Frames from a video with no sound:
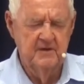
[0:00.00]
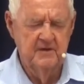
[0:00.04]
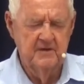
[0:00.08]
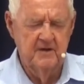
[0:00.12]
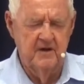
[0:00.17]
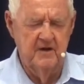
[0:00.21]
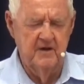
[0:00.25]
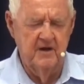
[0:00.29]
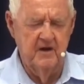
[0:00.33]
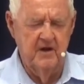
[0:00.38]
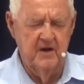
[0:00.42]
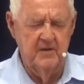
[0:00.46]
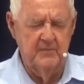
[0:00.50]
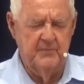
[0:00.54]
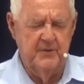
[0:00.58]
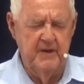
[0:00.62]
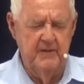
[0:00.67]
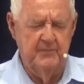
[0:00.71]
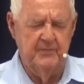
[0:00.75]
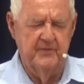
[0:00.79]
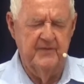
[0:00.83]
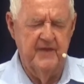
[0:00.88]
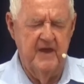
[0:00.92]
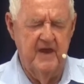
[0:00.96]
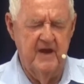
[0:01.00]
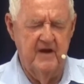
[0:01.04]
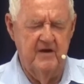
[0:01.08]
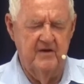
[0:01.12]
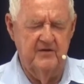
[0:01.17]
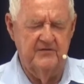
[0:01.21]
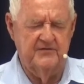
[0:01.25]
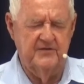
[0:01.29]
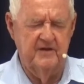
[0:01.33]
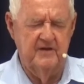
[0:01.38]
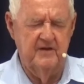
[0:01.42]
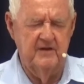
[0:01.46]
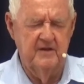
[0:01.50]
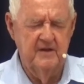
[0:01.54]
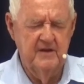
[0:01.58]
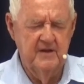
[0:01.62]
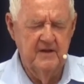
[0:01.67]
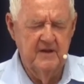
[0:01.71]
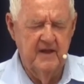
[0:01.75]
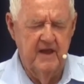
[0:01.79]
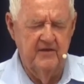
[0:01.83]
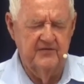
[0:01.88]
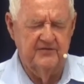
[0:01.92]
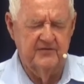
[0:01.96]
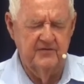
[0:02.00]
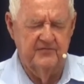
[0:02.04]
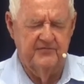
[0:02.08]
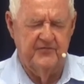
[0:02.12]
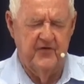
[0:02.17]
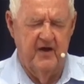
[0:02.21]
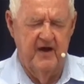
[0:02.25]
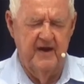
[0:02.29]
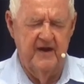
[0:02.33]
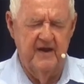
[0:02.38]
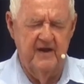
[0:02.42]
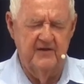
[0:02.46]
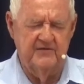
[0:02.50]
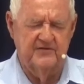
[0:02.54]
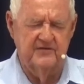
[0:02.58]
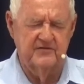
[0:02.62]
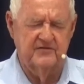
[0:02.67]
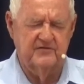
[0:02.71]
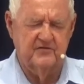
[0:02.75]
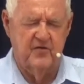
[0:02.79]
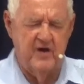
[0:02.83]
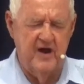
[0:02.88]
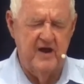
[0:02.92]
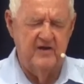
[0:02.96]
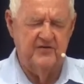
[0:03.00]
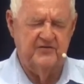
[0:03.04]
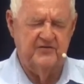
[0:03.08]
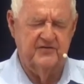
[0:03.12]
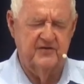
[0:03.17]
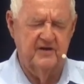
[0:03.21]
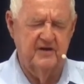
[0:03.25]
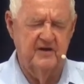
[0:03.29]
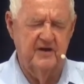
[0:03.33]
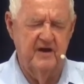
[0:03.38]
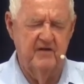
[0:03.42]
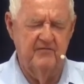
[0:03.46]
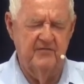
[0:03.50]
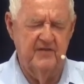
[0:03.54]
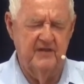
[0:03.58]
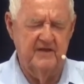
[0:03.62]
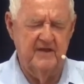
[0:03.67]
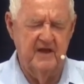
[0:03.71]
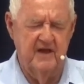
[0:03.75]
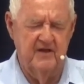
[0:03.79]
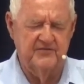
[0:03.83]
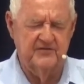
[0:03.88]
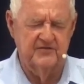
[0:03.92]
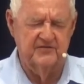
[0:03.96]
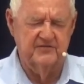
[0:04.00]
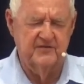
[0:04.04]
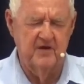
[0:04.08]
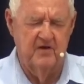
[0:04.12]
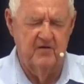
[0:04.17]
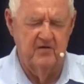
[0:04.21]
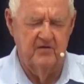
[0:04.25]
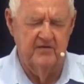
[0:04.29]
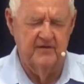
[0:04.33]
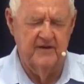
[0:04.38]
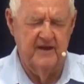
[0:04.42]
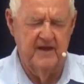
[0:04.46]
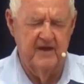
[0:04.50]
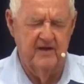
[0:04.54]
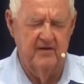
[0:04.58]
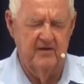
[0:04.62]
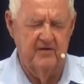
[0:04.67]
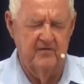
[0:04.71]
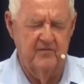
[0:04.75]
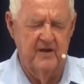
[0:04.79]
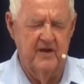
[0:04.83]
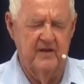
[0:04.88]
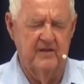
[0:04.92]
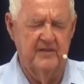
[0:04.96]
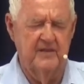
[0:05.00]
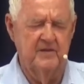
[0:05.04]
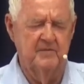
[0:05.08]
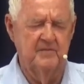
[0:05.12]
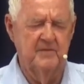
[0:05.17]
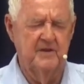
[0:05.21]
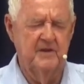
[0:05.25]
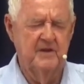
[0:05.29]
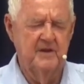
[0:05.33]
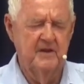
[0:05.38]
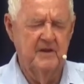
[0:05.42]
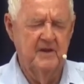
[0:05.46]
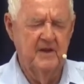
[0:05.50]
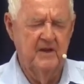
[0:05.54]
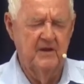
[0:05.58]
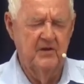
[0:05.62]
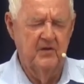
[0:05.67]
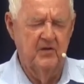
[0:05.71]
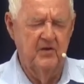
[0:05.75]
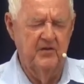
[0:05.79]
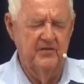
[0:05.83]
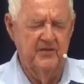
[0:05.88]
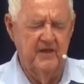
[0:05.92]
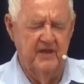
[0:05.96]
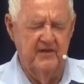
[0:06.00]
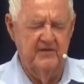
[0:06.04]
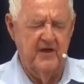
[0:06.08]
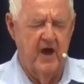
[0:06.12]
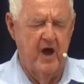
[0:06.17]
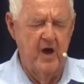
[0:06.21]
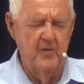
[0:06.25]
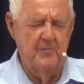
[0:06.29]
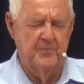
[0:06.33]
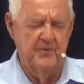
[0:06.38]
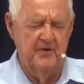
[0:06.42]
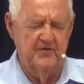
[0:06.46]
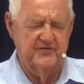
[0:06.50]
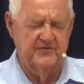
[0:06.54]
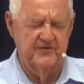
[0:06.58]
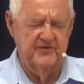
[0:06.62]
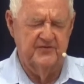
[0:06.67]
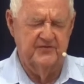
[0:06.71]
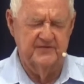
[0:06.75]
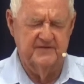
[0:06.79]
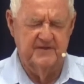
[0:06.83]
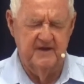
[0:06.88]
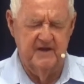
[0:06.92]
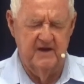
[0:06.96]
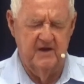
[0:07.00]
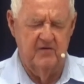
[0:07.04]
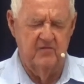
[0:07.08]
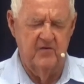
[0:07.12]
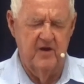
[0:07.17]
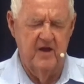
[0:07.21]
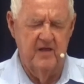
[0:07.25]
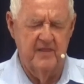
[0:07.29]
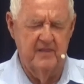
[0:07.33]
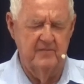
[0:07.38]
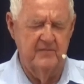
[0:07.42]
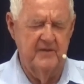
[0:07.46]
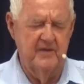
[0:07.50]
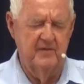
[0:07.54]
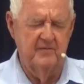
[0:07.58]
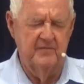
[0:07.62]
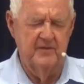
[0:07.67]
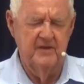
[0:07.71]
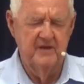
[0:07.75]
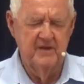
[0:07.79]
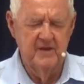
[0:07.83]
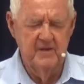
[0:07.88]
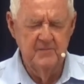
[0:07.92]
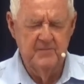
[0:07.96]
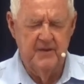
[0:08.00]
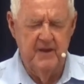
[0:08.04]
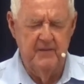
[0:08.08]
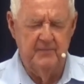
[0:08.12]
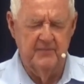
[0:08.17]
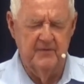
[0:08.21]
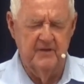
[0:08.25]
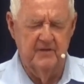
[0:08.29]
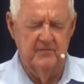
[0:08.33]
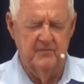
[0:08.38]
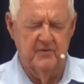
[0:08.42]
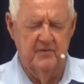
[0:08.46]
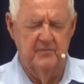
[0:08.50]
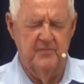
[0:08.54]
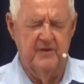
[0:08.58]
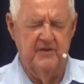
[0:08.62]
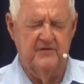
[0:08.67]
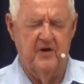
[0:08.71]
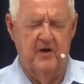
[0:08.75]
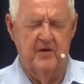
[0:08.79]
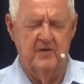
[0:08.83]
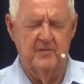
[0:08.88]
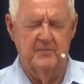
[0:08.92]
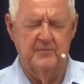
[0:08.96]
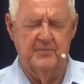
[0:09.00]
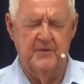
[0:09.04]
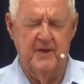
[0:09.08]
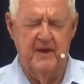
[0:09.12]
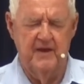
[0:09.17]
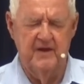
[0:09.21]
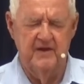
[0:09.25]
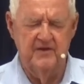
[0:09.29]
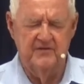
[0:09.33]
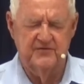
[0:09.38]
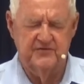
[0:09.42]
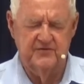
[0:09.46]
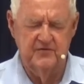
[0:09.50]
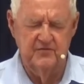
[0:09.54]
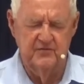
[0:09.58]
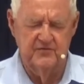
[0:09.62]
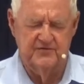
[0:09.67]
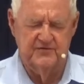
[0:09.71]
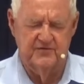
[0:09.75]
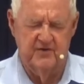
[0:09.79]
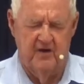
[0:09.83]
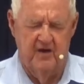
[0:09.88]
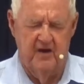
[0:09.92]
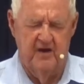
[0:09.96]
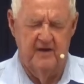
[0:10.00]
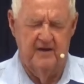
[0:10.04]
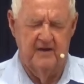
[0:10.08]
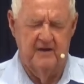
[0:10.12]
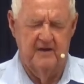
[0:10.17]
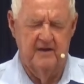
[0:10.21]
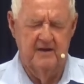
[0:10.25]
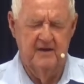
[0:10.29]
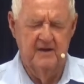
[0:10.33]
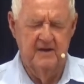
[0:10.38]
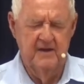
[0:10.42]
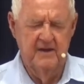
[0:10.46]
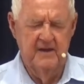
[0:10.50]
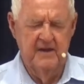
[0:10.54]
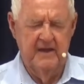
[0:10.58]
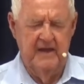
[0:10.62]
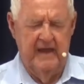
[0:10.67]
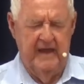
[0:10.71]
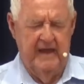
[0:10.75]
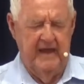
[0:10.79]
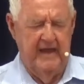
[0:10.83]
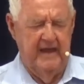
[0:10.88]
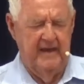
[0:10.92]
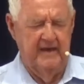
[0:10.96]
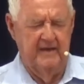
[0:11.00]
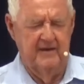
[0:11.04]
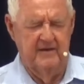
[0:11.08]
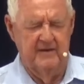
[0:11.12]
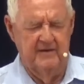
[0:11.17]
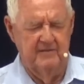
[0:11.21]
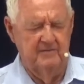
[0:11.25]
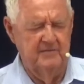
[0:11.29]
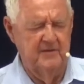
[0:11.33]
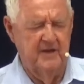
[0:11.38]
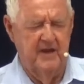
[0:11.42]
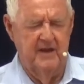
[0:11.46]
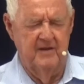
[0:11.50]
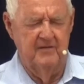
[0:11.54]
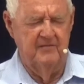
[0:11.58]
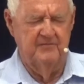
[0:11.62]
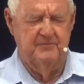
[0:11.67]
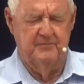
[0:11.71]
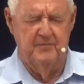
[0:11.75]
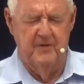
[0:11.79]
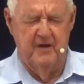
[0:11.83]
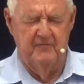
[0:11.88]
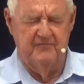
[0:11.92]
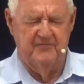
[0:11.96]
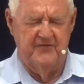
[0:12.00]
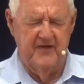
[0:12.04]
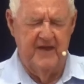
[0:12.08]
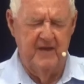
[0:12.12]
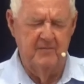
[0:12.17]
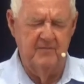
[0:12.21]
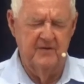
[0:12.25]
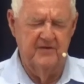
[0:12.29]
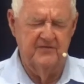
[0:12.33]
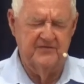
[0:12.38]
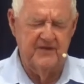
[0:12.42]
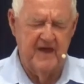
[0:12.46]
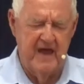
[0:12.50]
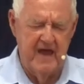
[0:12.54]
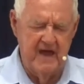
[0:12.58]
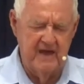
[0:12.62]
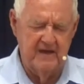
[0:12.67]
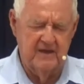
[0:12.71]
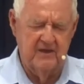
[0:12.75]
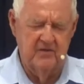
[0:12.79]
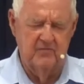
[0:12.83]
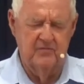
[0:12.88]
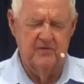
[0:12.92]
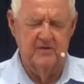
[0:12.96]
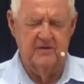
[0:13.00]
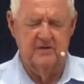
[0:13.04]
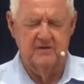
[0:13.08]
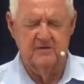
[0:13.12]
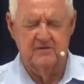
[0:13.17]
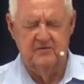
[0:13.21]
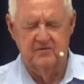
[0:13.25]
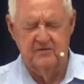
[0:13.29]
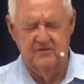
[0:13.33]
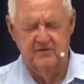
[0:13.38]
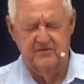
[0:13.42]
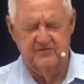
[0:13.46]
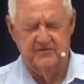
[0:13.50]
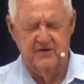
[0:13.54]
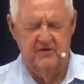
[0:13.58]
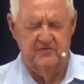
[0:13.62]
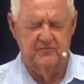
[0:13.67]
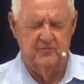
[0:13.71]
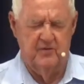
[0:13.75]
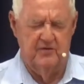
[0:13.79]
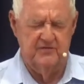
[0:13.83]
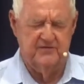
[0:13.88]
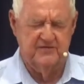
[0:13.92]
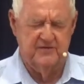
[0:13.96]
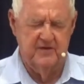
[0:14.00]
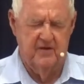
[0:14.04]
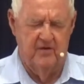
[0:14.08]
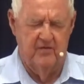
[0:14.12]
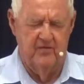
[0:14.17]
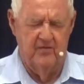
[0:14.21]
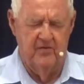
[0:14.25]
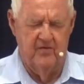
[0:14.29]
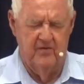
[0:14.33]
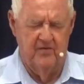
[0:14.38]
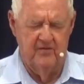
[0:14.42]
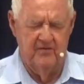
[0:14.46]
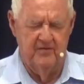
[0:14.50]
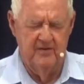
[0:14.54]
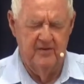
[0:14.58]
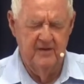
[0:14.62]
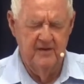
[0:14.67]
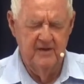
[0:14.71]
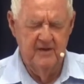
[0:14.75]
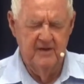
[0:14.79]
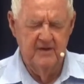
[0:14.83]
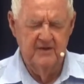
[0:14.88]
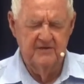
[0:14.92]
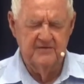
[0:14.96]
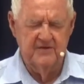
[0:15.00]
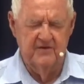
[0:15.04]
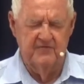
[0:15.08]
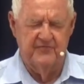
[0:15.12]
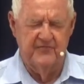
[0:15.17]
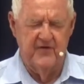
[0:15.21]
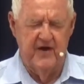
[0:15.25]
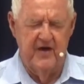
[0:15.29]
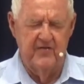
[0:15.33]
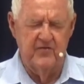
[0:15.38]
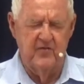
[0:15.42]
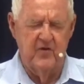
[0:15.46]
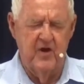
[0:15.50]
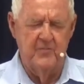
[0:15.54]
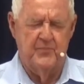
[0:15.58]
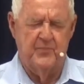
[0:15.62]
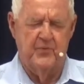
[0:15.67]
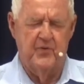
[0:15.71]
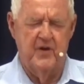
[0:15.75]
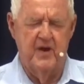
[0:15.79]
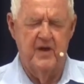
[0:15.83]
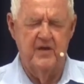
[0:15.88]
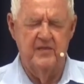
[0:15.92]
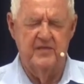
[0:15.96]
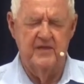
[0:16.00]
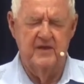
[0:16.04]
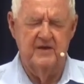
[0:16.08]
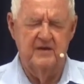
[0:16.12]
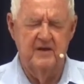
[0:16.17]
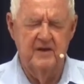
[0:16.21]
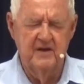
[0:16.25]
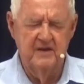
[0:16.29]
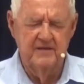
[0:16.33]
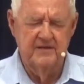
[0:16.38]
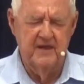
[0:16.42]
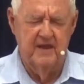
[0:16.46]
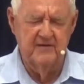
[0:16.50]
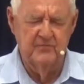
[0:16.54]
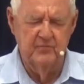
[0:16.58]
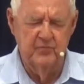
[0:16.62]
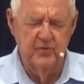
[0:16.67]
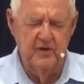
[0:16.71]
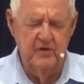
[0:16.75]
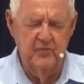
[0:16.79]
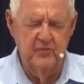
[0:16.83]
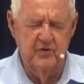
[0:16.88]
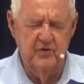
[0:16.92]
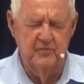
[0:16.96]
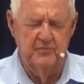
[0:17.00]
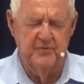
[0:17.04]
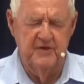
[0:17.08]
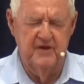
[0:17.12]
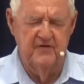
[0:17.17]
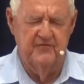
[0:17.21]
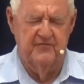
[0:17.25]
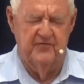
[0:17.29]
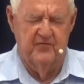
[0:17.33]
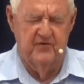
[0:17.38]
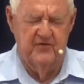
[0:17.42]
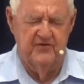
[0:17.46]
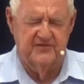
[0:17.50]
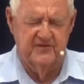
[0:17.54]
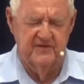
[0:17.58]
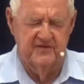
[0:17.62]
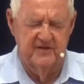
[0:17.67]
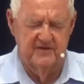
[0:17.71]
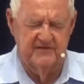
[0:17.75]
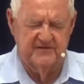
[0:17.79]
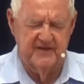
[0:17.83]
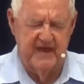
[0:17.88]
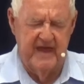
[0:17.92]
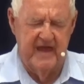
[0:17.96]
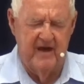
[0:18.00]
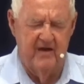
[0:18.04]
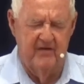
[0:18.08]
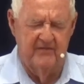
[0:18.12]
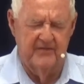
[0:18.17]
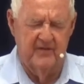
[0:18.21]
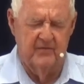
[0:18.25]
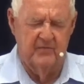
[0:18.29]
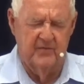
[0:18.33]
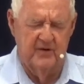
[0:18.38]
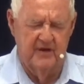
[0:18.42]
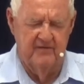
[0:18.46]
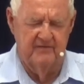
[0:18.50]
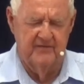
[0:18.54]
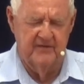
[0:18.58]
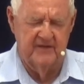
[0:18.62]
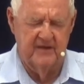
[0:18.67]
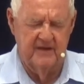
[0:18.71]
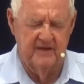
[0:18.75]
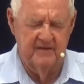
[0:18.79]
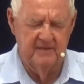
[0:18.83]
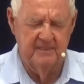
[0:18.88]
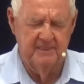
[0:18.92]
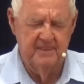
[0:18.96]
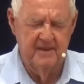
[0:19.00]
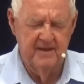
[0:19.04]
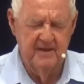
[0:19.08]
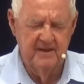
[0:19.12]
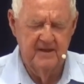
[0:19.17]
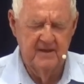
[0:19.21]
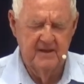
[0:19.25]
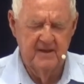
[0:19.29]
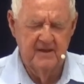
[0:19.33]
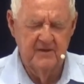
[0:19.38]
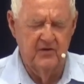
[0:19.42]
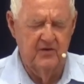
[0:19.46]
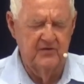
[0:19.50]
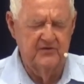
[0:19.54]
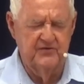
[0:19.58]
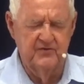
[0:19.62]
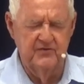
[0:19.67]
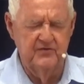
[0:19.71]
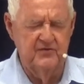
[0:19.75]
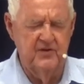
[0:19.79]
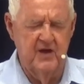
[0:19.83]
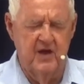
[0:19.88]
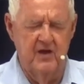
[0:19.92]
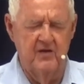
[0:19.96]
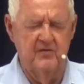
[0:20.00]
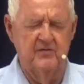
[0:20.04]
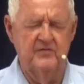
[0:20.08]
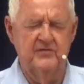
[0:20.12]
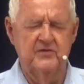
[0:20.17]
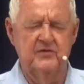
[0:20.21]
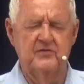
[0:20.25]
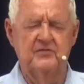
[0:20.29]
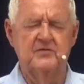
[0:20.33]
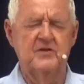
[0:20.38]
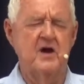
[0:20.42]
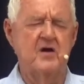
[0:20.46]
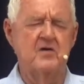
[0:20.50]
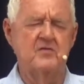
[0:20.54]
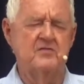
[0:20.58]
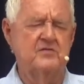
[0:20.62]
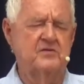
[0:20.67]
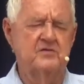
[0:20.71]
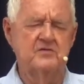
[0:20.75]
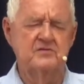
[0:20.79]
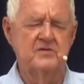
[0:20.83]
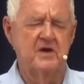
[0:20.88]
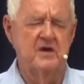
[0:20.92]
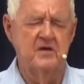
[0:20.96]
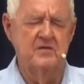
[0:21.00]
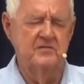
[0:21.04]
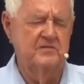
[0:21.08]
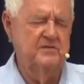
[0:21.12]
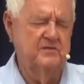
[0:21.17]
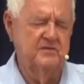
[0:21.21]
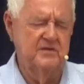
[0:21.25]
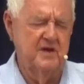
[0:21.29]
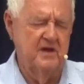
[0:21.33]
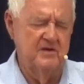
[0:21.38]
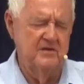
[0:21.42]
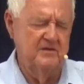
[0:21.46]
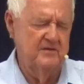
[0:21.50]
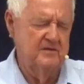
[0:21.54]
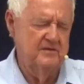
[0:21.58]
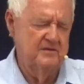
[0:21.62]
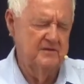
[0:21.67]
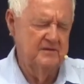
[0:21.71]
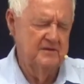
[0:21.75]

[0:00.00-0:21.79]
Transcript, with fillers: There are a lot of people there as, as the finances crashing and everything else is going down around them. Lord, that hopelessness is getting around them. There'll be people that would be contemplating suicide and, and, and families arguing and goodness knows what's going on. So, Father, I pray that, that we be a voice in this hour that we're living in. Lord, you know, you know, you know, you know.